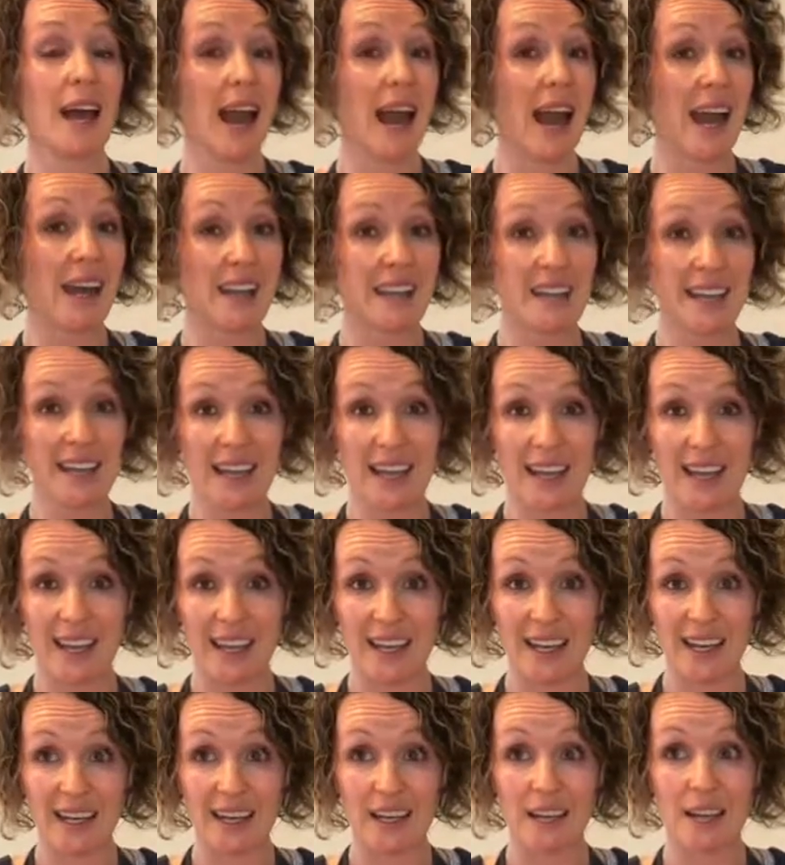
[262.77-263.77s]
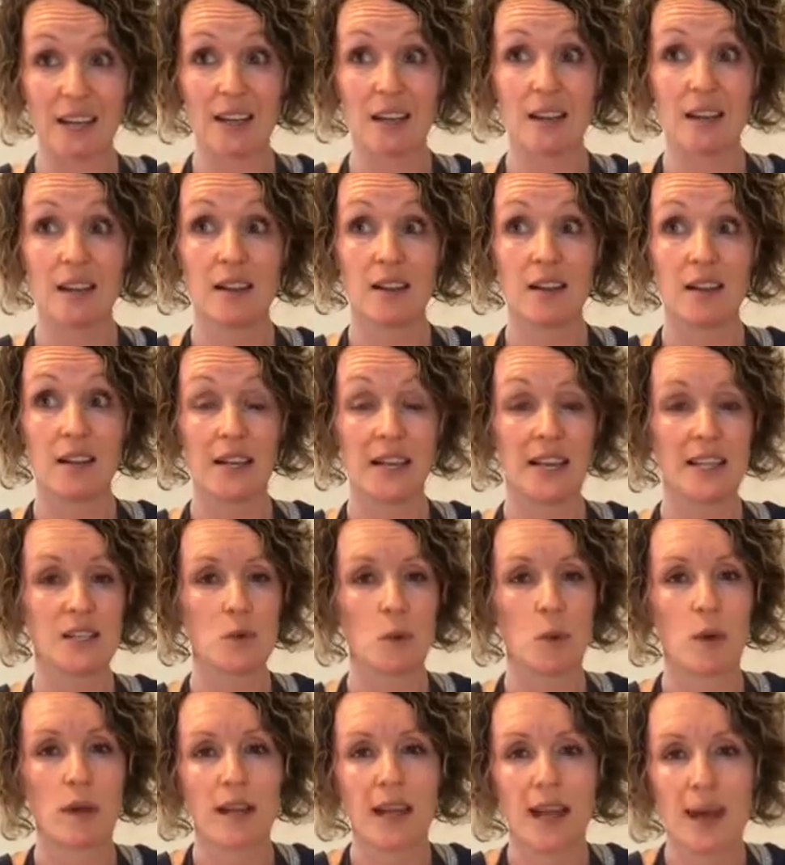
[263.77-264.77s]
adding in,
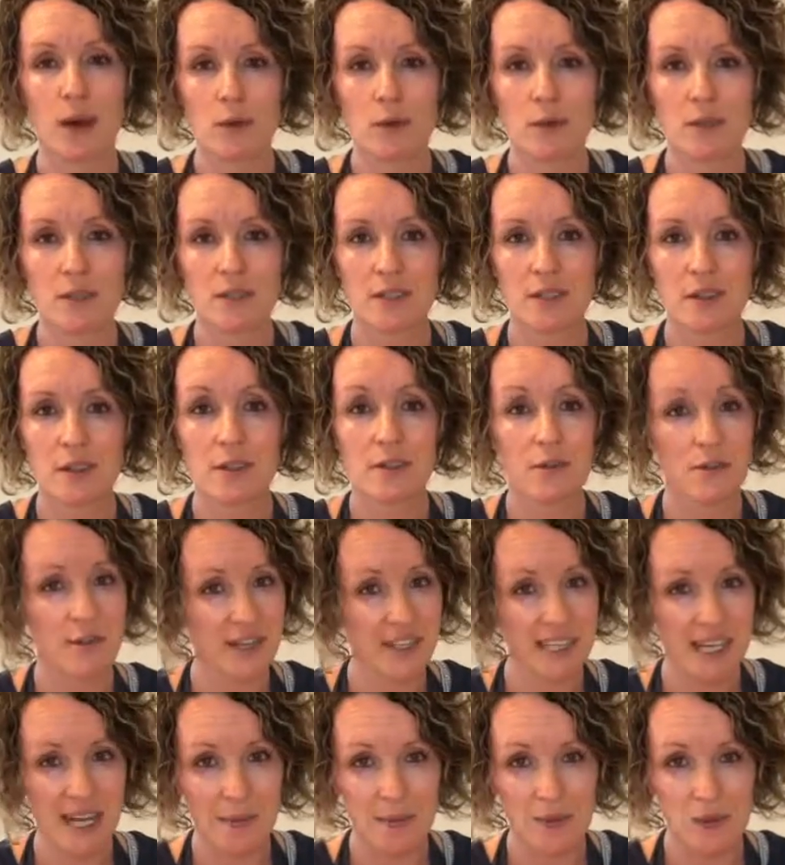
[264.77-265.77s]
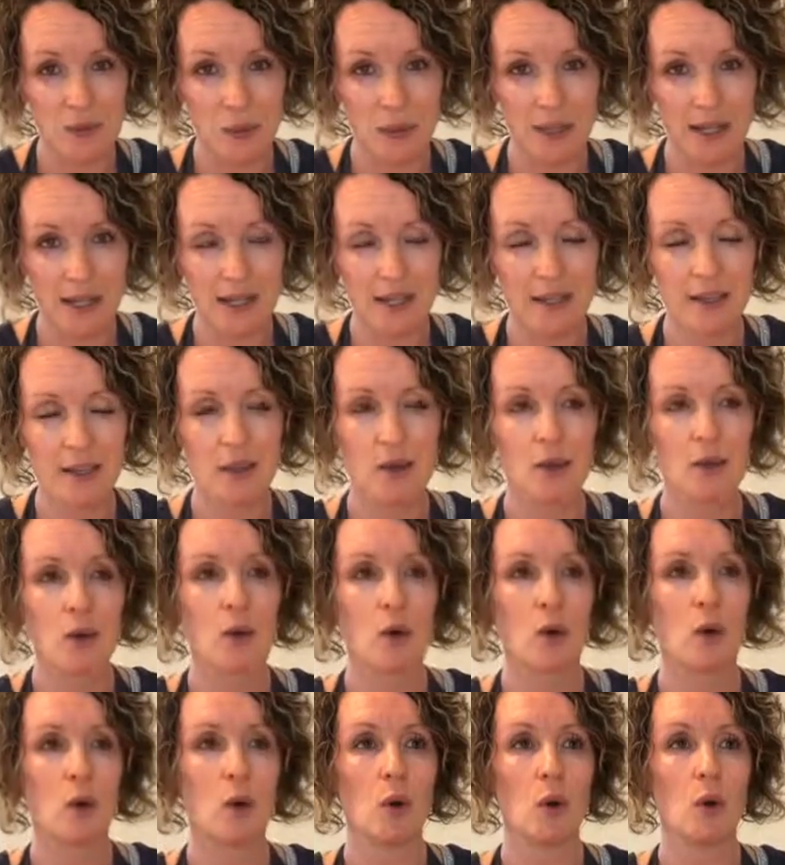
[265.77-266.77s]
let's work out 3 times a week,
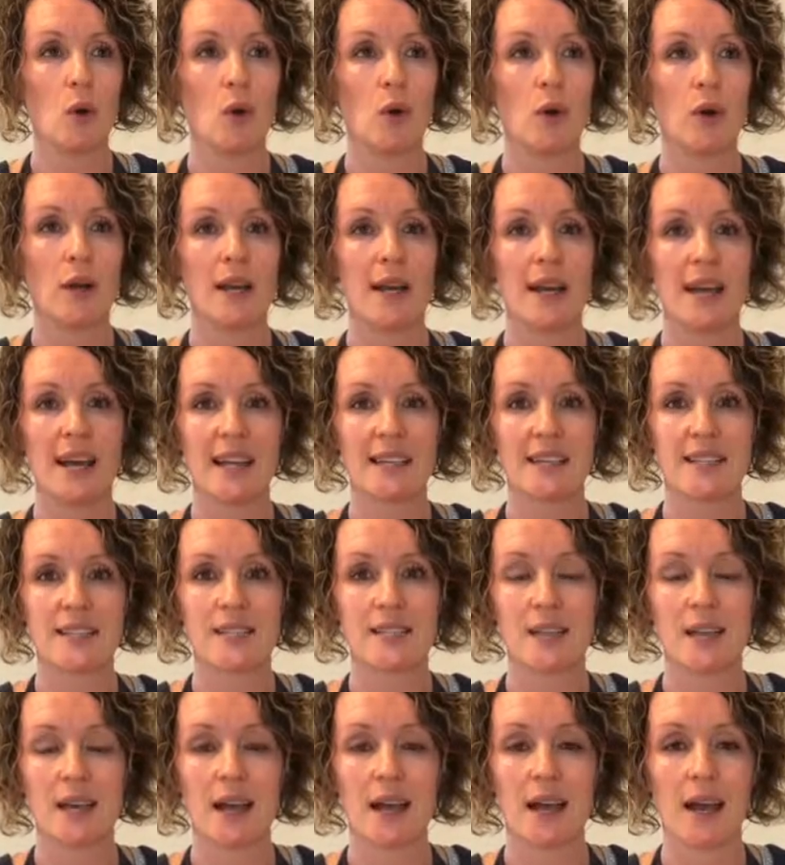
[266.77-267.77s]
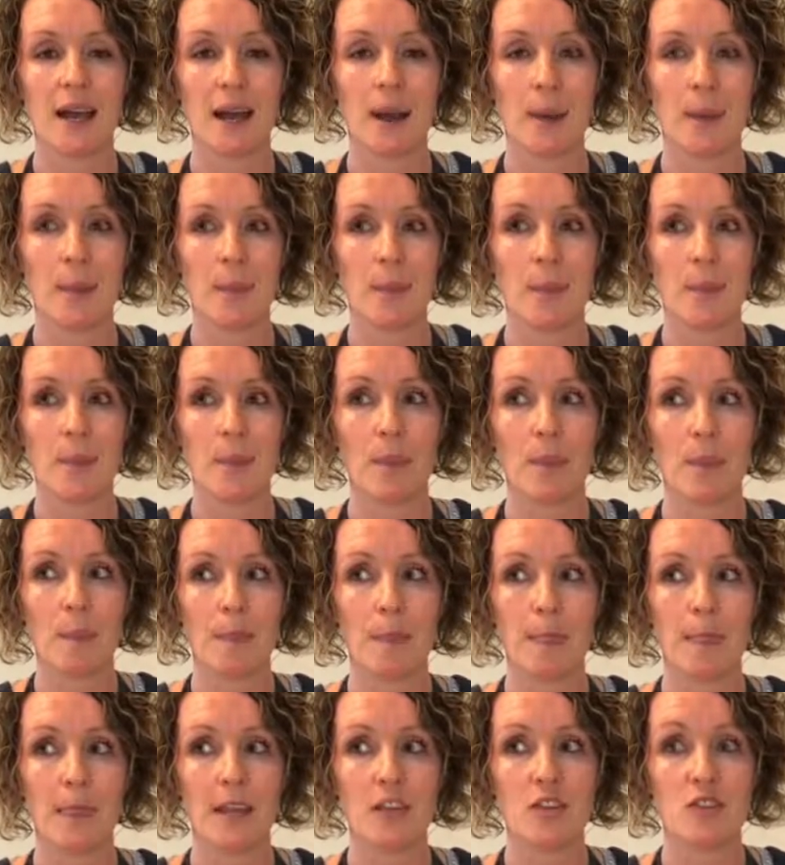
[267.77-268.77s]
or let's
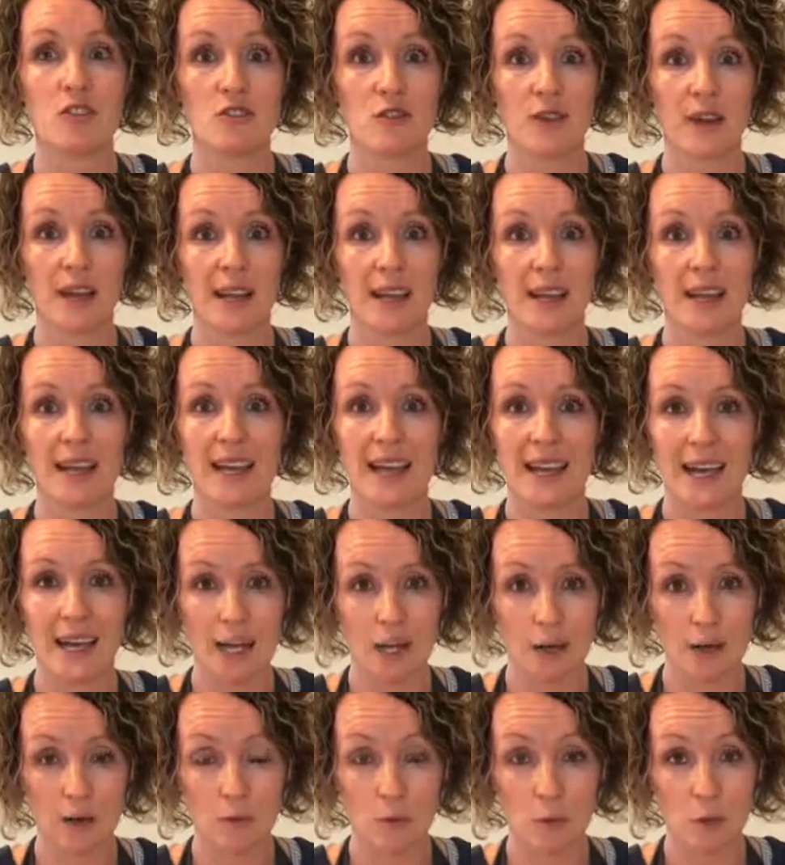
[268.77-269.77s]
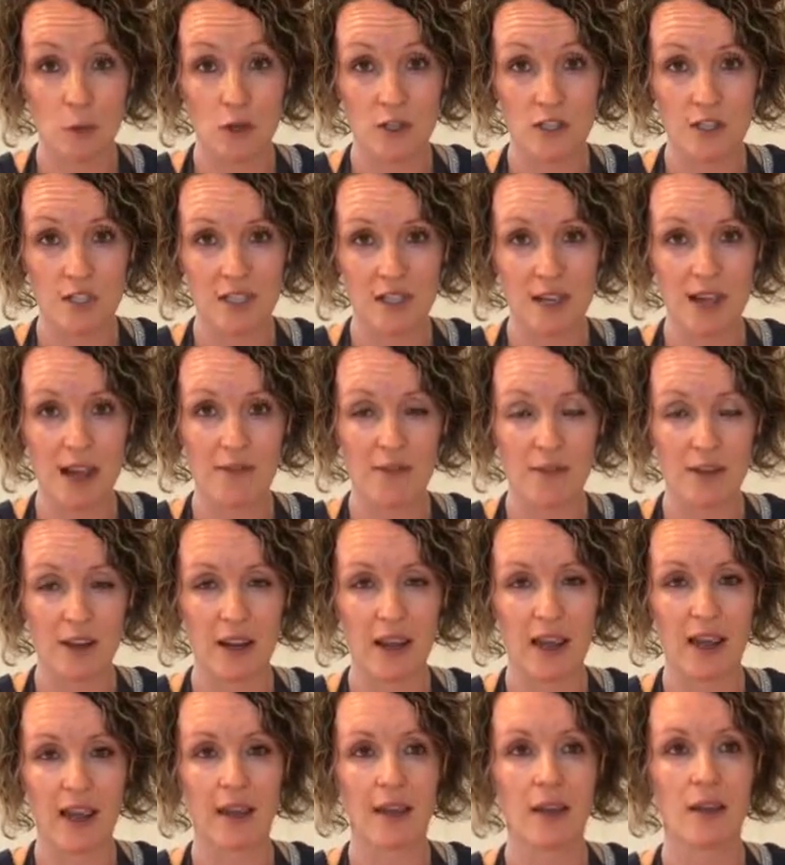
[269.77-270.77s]
drink a gallon of water every
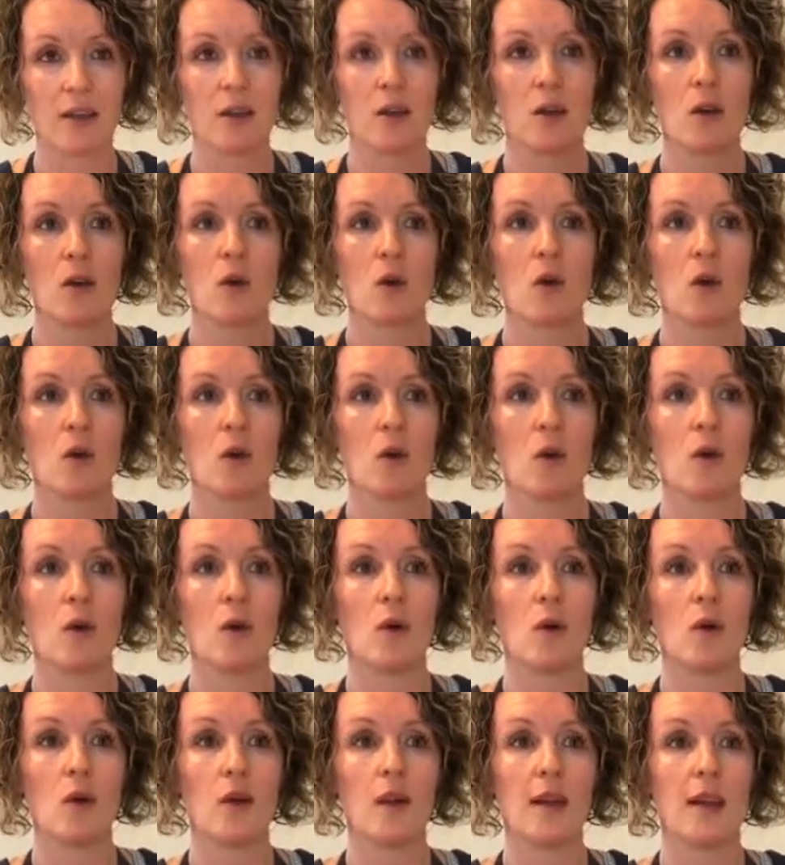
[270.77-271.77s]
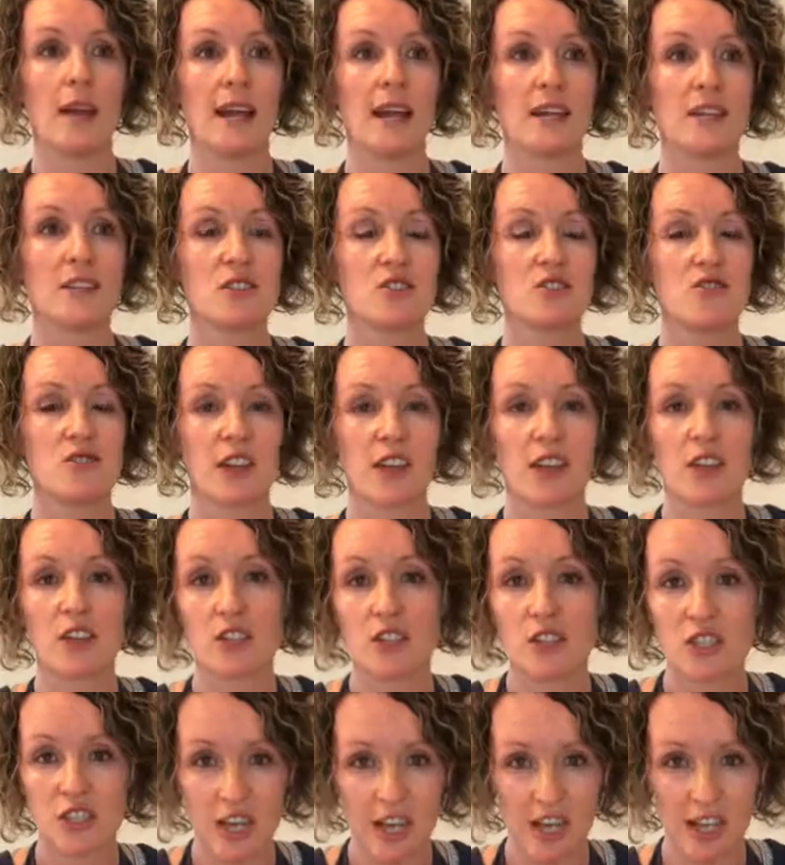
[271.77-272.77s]
day, or let's drink
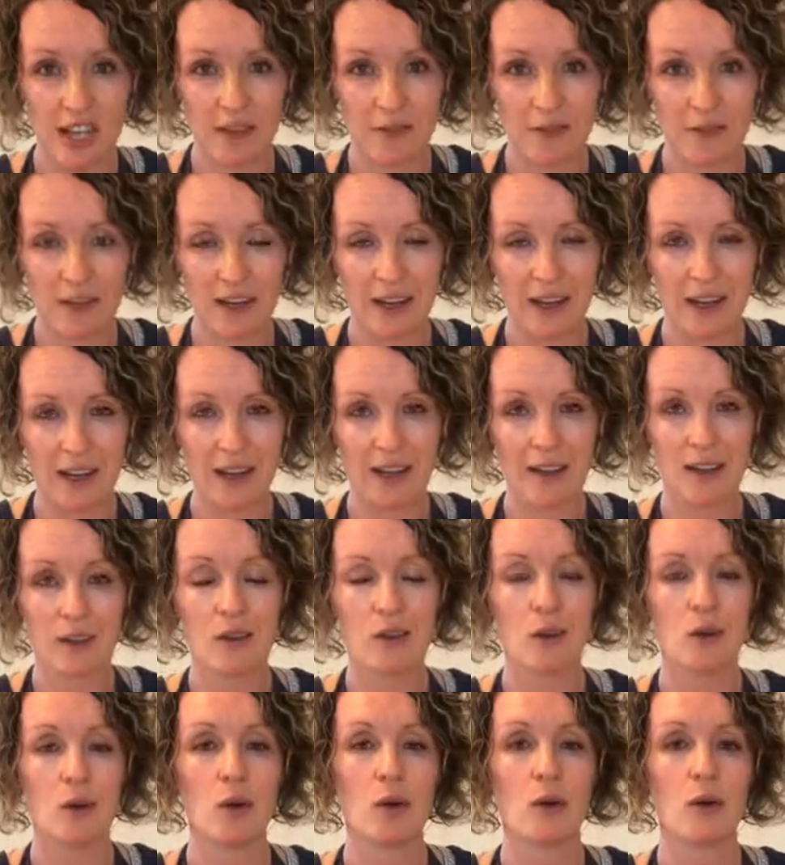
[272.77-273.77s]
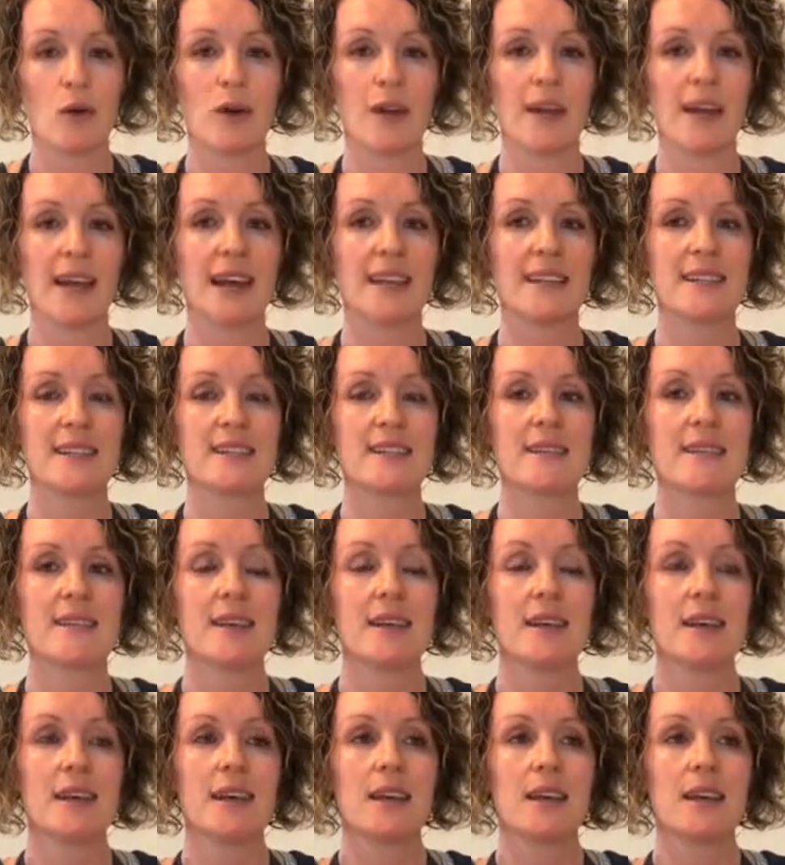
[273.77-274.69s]
your shake every day, or let's